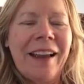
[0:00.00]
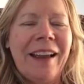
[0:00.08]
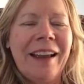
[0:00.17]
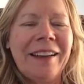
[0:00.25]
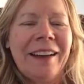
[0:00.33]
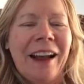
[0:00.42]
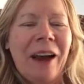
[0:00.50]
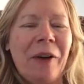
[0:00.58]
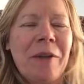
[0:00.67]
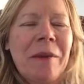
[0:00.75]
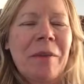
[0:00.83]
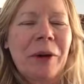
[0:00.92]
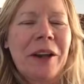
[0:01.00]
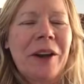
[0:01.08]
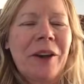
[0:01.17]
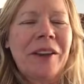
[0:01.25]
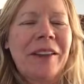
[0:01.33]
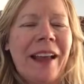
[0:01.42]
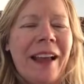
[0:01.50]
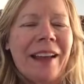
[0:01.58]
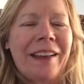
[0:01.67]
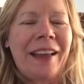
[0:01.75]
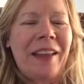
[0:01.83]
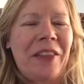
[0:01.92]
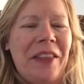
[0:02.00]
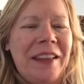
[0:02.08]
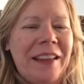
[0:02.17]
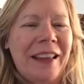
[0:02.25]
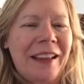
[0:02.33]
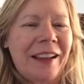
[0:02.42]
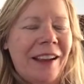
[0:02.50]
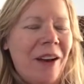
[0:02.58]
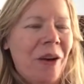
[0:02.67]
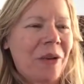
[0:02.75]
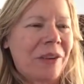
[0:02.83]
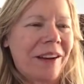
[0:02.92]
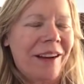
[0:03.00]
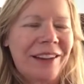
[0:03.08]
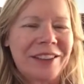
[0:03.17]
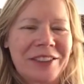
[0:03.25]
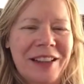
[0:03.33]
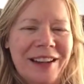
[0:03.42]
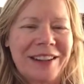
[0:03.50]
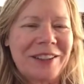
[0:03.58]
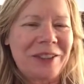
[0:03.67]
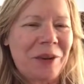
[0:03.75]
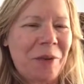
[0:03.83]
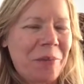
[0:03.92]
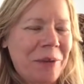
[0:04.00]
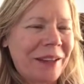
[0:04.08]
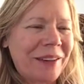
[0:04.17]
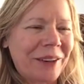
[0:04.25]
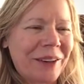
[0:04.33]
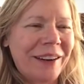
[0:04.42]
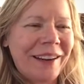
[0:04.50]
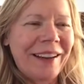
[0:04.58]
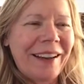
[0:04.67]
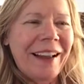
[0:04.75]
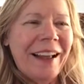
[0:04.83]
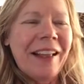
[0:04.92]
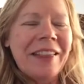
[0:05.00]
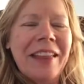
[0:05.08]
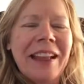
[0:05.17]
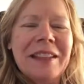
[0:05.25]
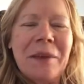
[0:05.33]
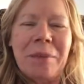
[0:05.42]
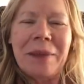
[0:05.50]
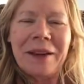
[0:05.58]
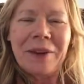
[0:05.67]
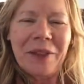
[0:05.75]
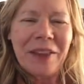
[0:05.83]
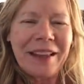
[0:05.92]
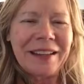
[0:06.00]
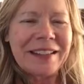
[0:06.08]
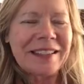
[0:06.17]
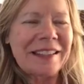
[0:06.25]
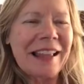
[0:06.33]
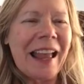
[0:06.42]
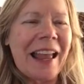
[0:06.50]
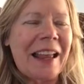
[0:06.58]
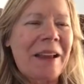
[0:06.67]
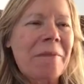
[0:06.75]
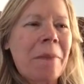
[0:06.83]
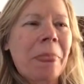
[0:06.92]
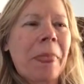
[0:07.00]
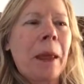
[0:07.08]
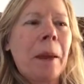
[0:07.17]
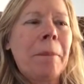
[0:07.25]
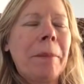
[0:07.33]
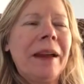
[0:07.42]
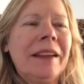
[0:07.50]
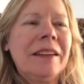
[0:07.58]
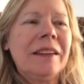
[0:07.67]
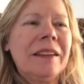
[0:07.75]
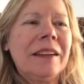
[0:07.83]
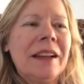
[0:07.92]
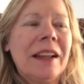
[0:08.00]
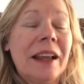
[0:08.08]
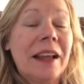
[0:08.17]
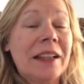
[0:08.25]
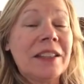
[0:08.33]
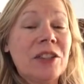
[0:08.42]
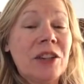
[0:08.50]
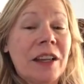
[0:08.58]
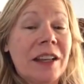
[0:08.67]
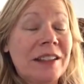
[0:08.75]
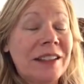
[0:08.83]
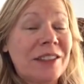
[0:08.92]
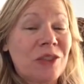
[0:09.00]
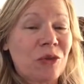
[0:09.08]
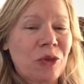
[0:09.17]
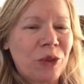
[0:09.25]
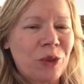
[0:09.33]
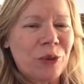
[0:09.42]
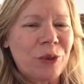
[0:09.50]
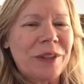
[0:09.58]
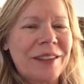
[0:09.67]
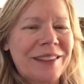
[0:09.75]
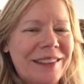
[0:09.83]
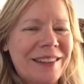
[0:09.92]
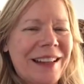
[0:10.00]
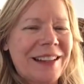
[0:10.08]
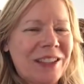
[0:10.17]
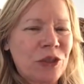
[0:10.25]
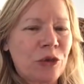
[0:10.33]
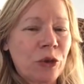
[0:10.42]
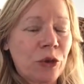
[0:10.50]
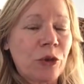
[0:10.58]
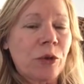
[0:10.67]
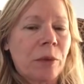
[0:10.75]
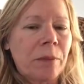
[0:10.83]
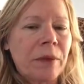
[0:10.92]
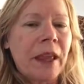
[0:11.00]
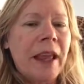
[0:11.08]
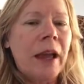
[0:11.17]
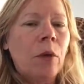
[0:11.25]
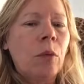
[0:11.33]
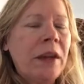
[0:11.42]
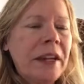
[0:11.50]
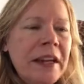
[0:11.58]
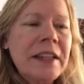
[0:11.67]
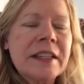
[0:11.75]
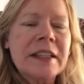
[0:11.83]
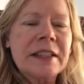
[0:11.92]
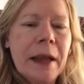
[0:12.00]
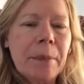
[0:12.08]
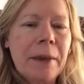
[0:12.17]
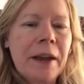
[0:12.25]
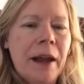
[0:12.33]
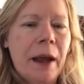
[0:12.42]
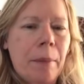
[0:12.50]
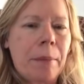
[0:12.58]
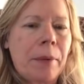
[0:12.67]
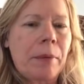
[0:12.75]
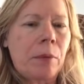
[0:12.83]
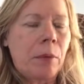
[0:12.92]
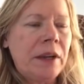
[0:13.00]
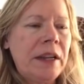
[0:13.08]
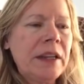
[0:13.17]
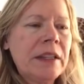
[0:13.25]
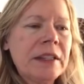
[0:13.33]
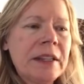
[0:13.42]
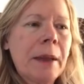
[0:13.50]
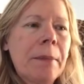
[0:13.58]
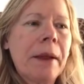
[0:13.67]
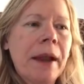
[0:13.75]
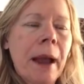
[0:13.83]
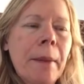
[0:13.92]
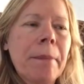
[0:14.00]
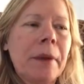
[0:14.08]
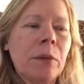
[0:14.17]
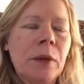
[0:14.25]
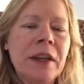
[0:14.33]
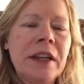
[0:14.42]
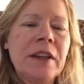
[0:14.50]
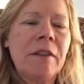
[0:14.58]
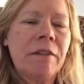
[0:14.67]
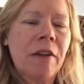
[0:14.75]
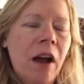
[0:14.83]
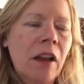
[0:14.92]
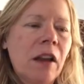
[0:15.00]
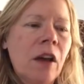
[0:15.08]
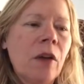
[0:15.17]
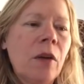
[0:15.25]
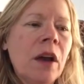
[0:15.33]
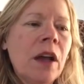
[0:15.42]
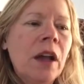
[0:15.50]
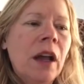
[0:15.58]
And I remember hearing that and thinking, oh gosh, that is so bitter. That's a bitter thing to say, but it's true. It's true. We need to step it up. We need to step it up, and we need to follow